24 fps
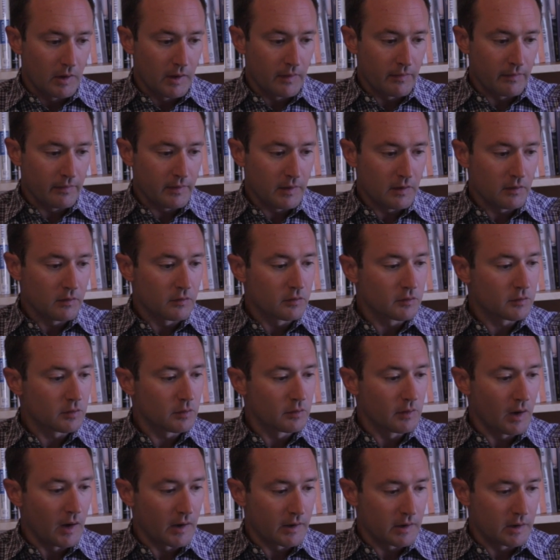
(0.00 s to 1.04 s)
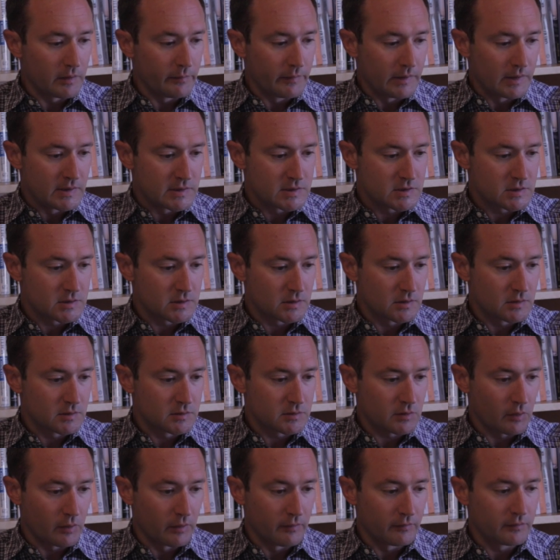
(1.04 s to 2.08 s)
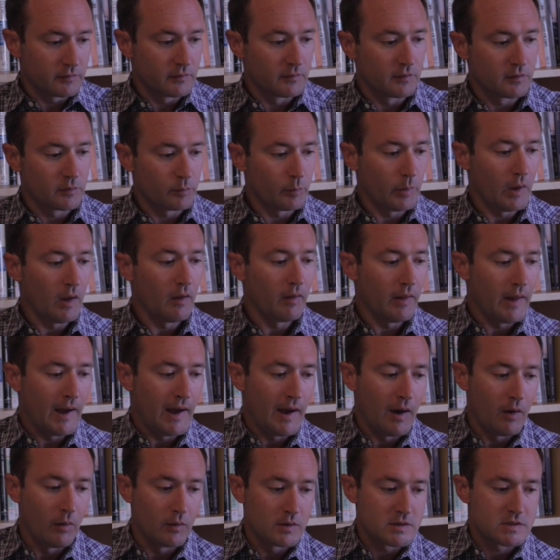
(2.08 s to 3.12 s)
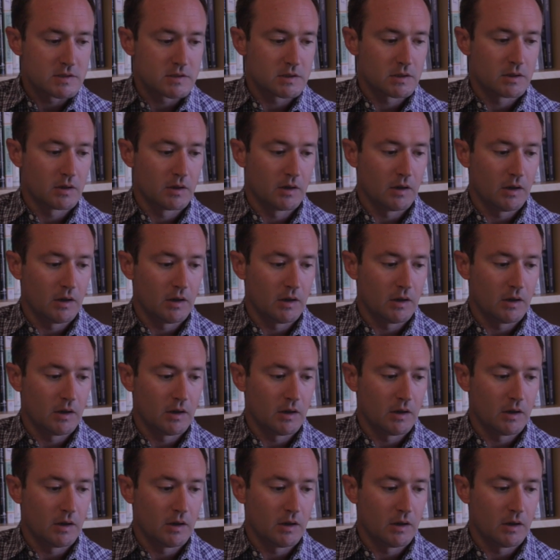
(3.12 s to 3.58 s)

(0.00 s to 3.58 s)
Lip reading: And these two documents sort of spell out